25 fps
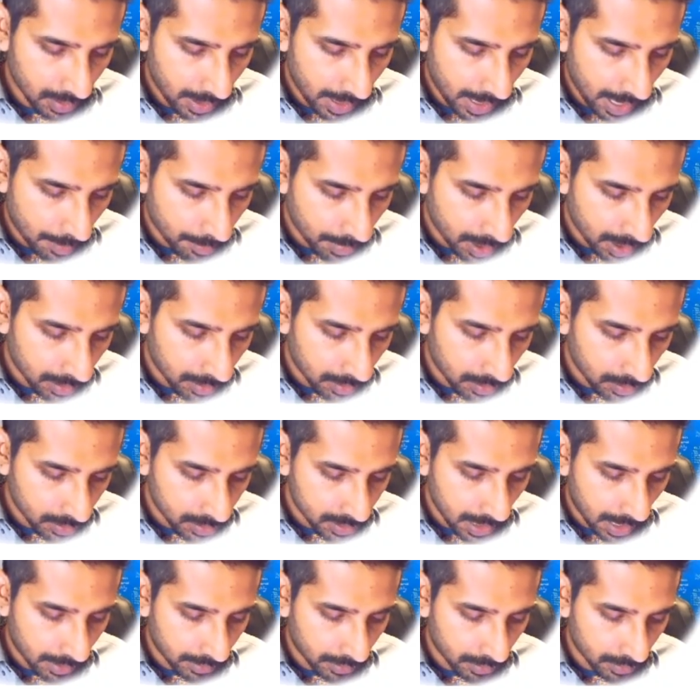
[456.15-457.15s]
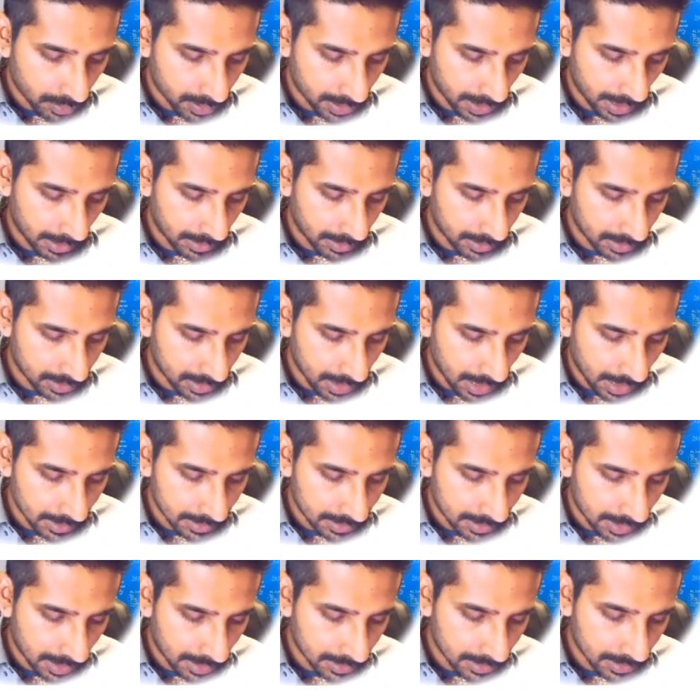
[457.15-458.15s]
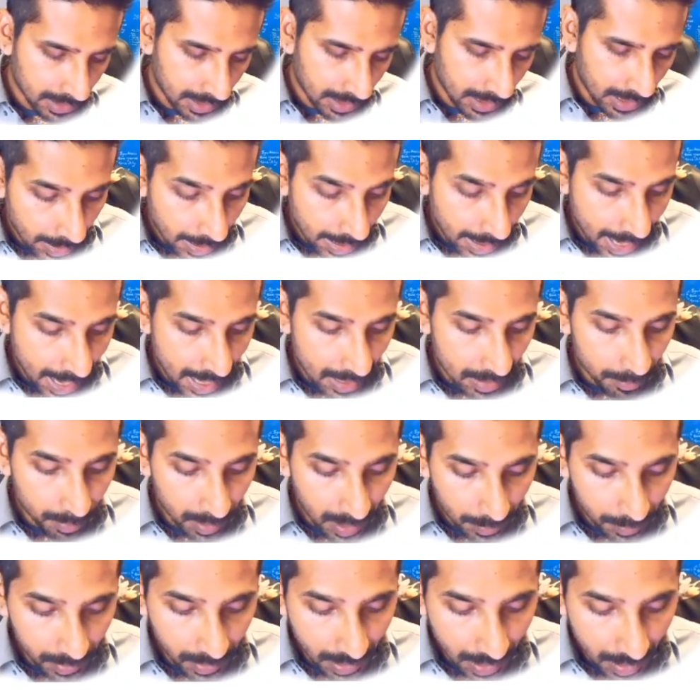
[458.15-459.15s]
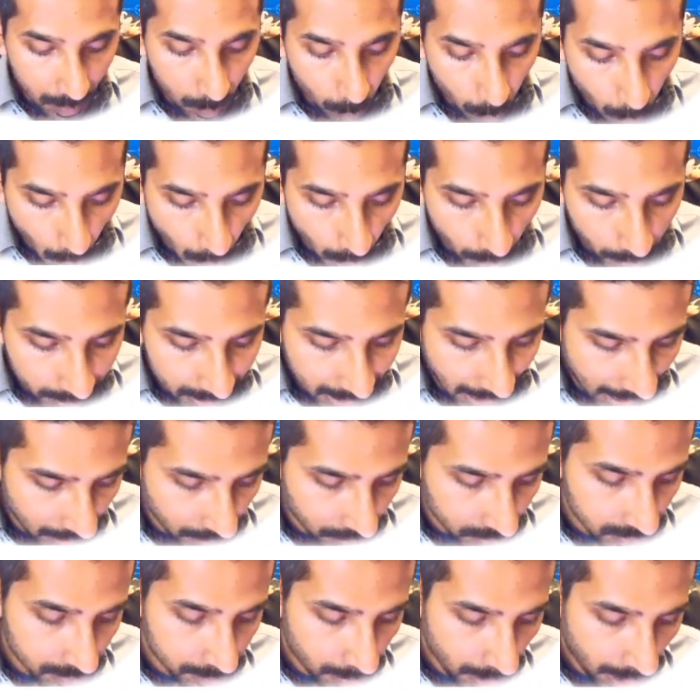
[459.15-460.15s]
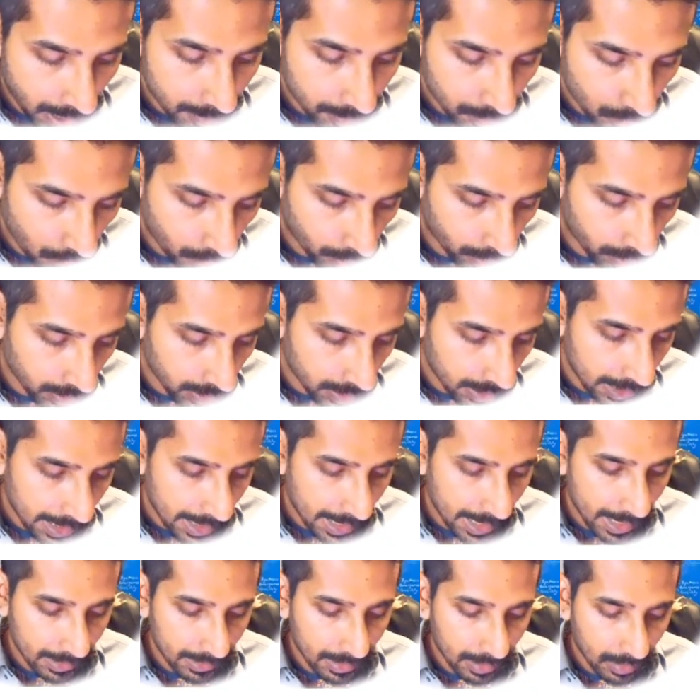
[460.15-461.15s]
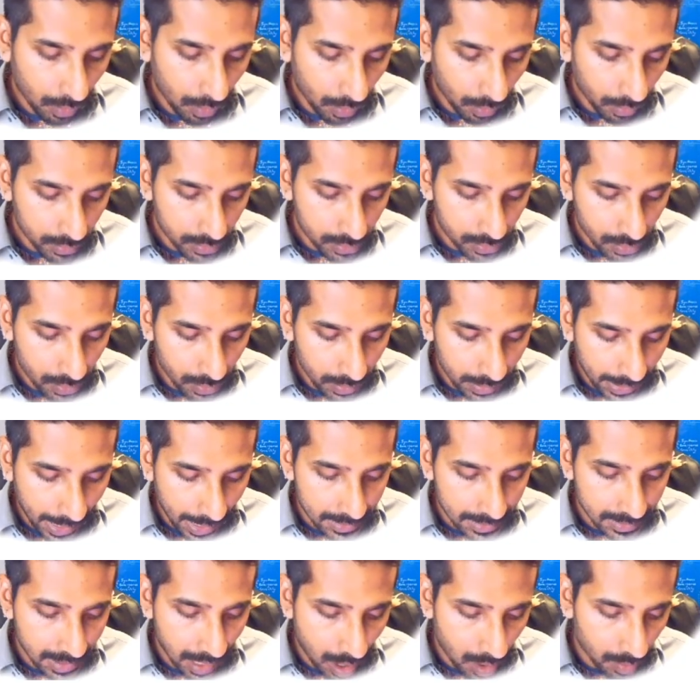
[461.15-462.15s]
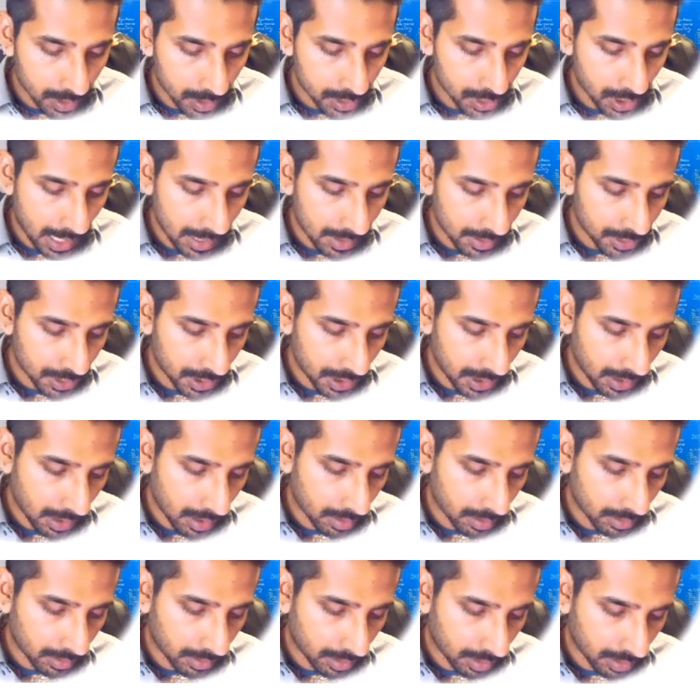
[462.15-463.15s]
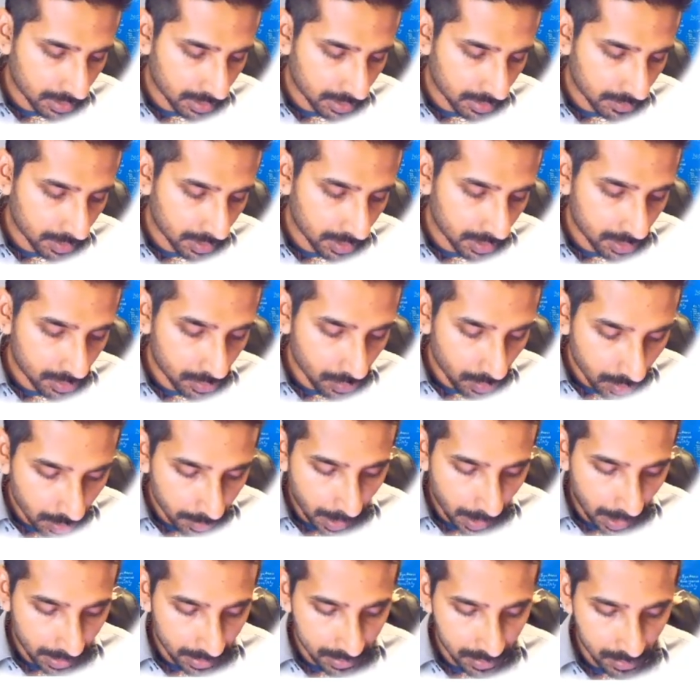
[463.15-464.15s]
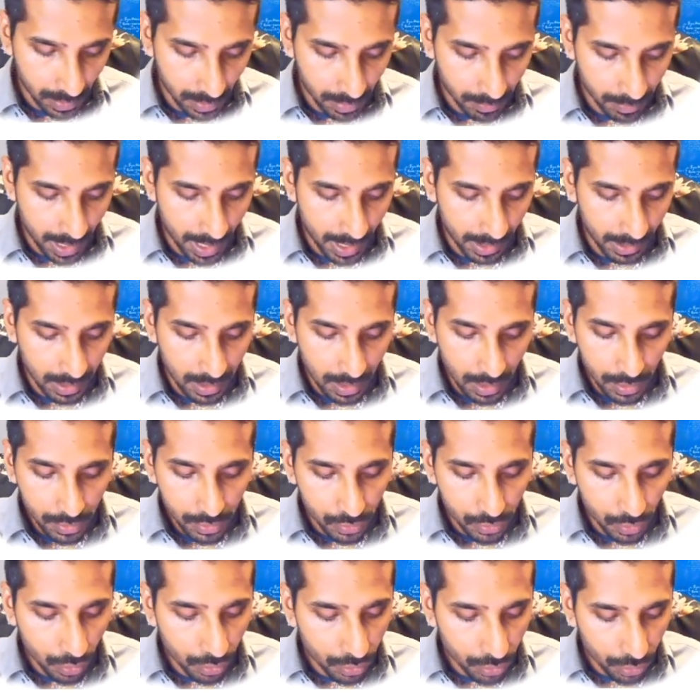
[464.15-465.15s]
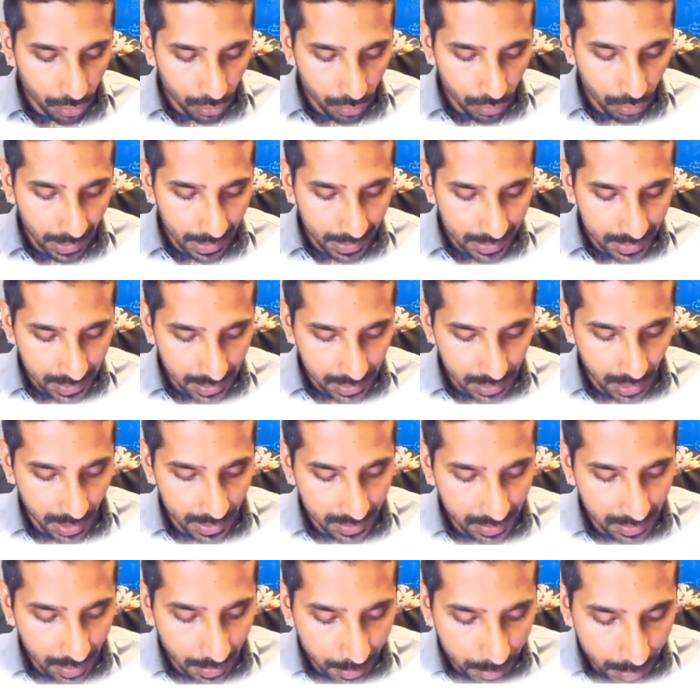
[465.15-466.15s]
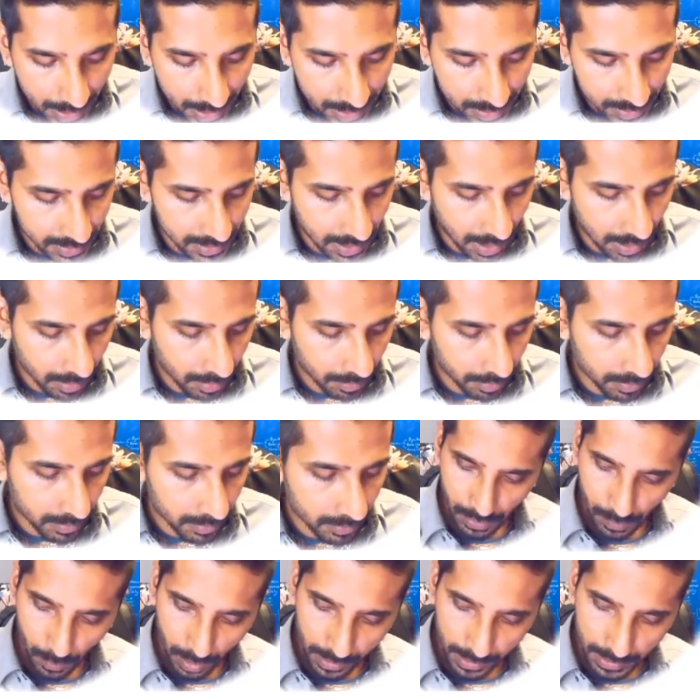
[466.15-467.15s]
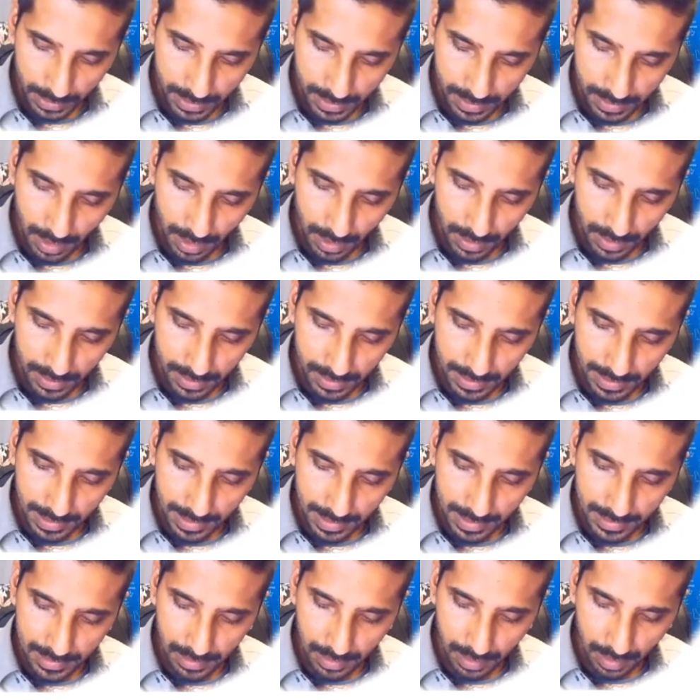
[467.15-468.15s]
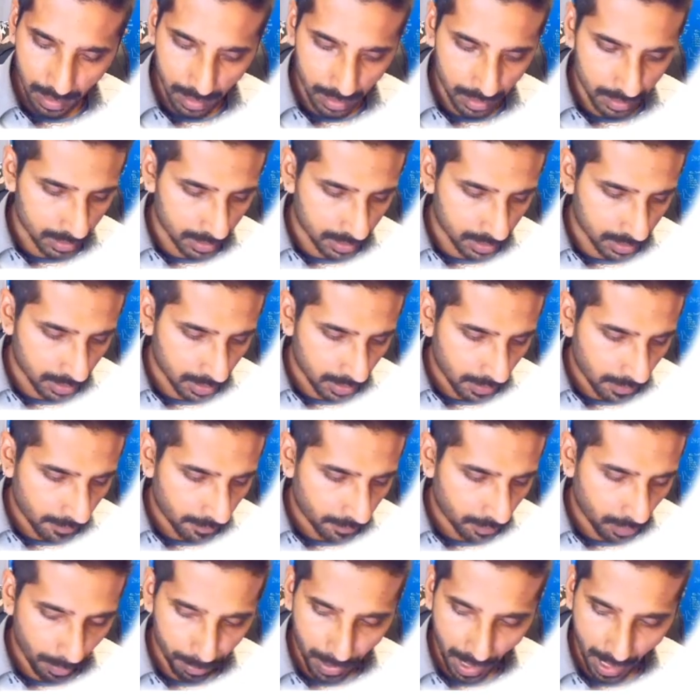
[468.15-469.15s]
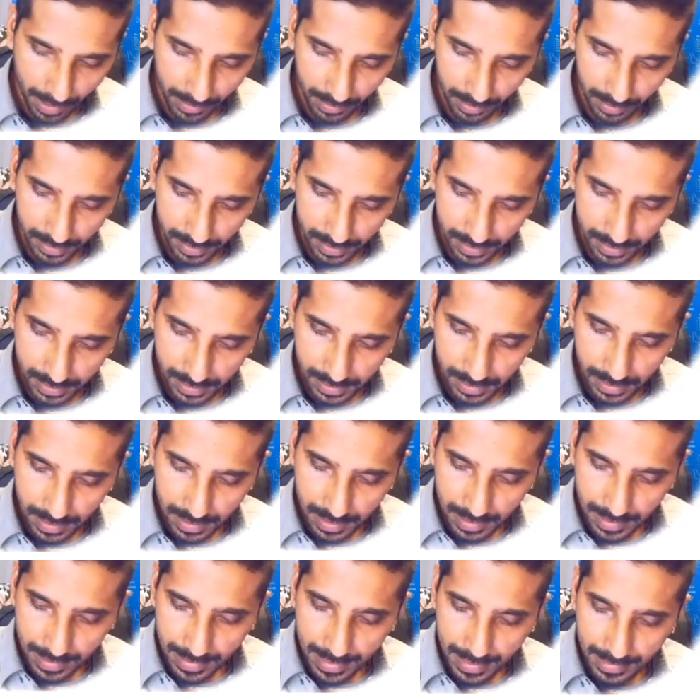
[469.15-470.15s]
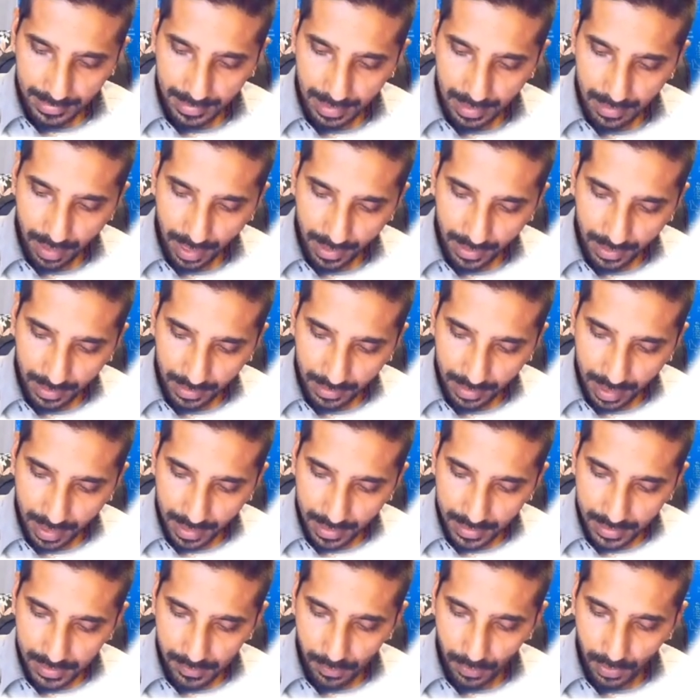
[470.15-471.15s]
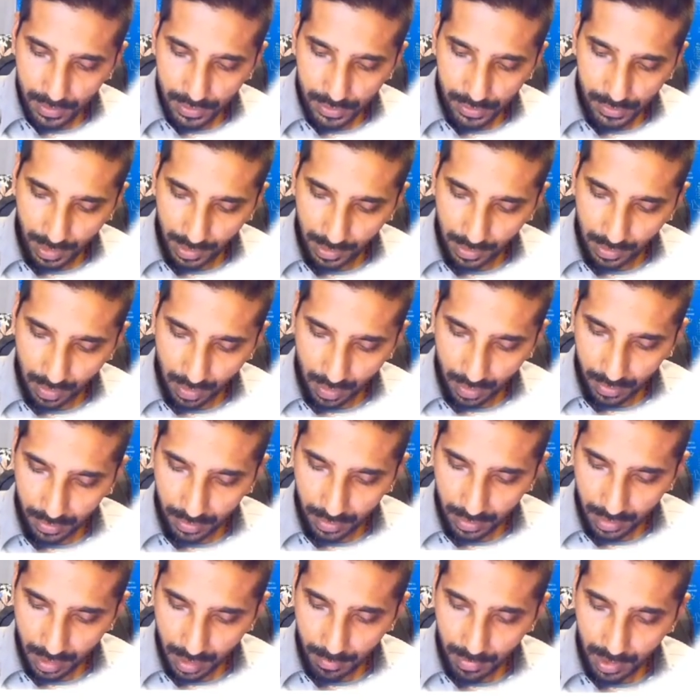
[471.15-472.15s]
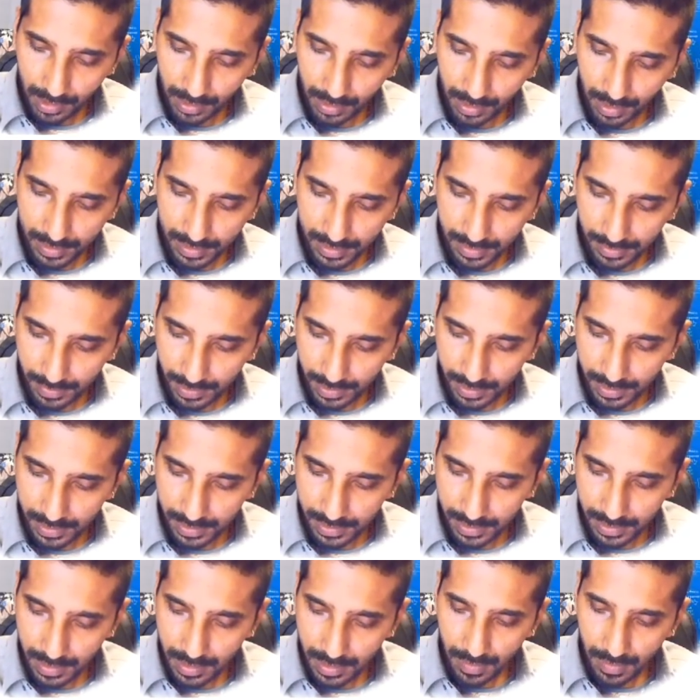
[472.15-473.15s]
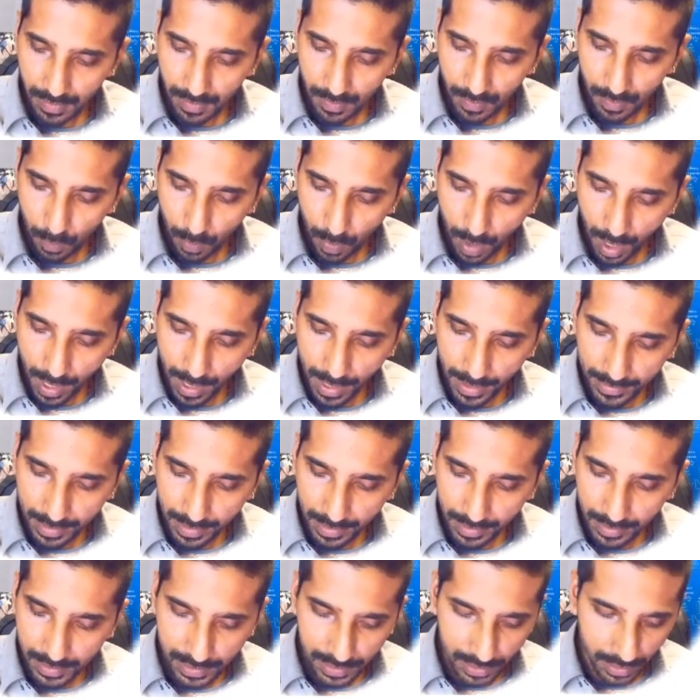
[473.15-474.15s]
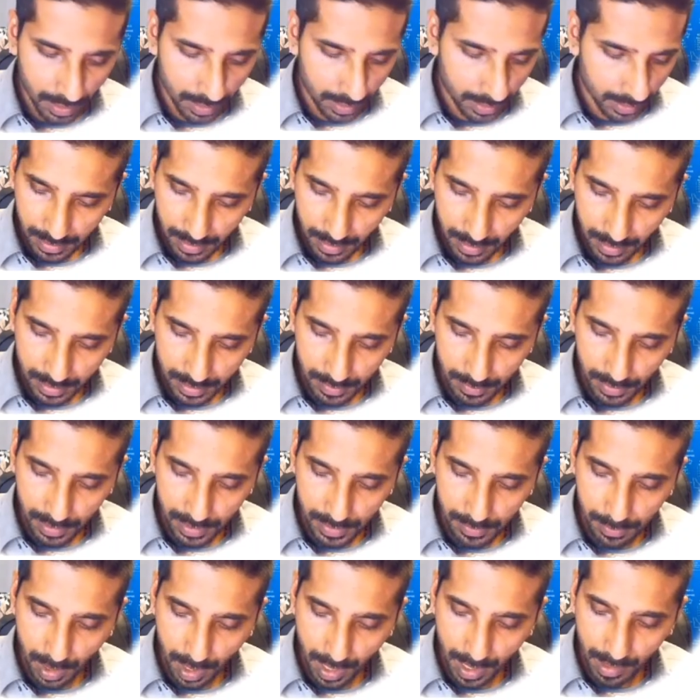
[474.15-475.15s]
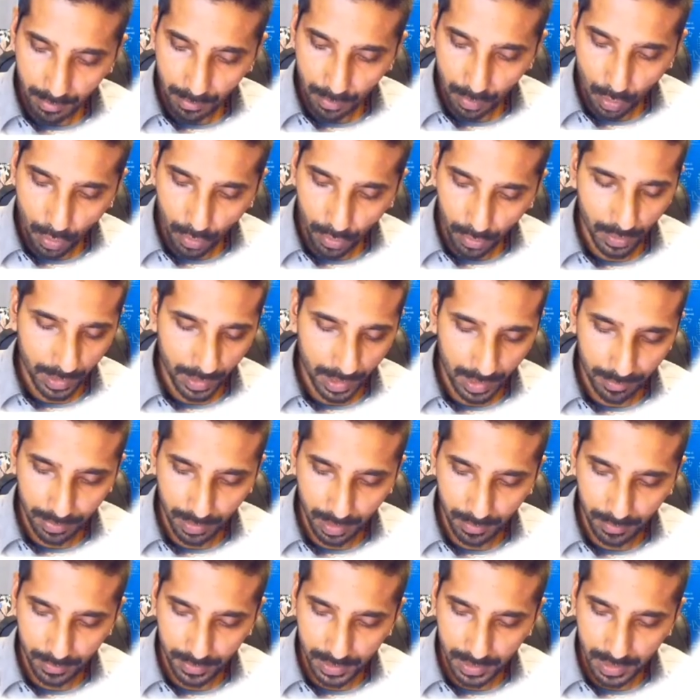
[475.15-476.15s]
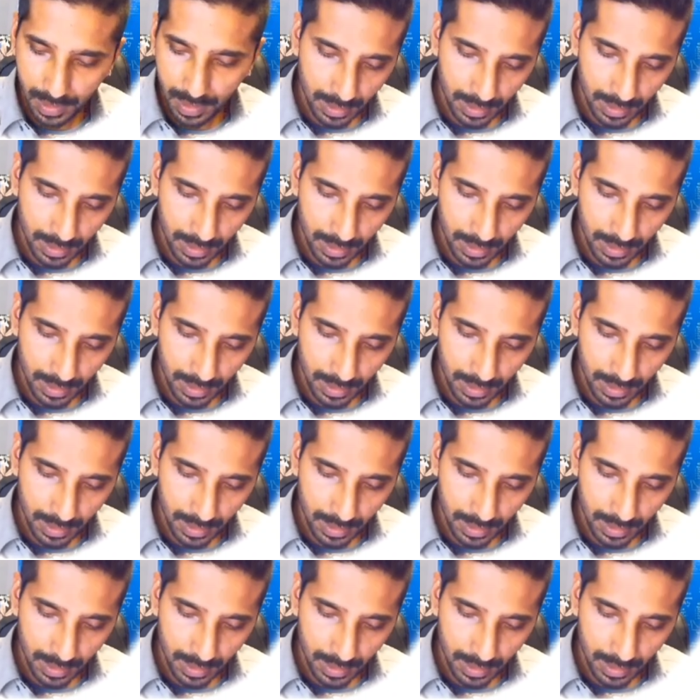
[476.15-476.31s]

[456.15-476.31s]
ML looks at your sales and says, hey, people in warm towns buy more. It can also guess how much energy a customer's solar panels will make, so you can suggest the best setup. So what this does is learns from patterns. It can recognize what's going on among customers, why there's certain customers buying more heat pumps.